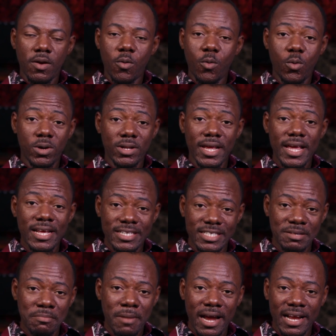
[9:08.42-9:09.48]
What
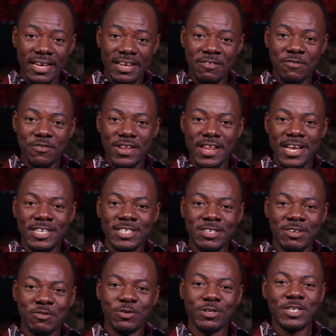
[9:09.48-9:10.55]
is my
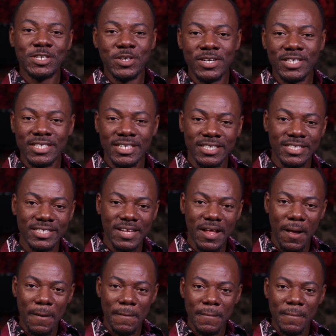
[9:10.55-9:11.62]
definition for success?
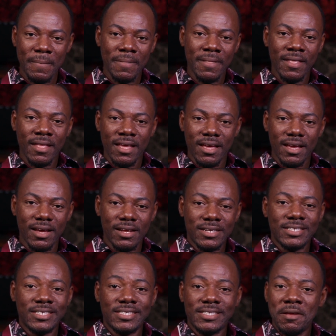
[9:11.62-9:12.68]
It
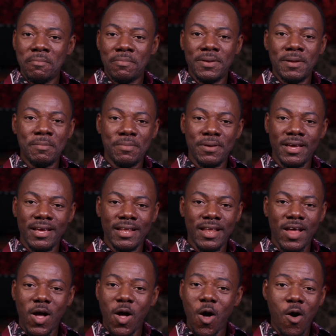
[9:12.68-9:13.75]
is simply being
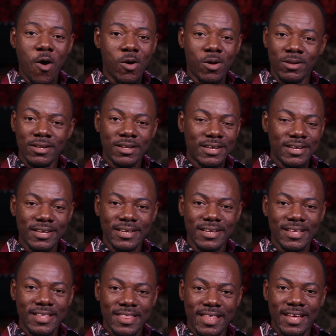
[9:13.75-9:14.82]
all
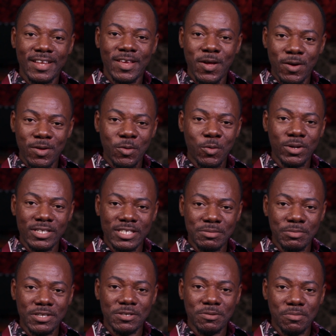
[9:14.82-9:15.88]
that God
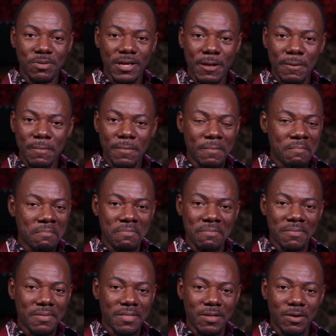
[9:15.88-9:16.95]
wants me to be,
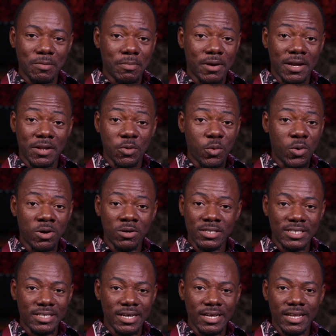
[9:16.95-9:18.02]
not by the world
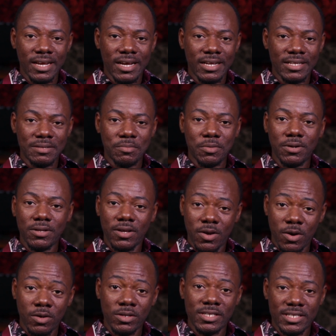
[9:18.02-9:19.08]
standard, but
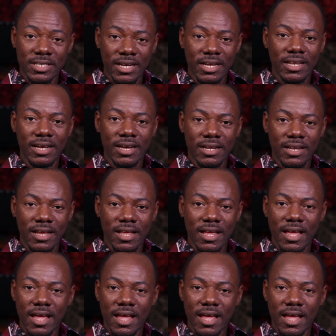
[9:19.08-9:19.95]
God's standard.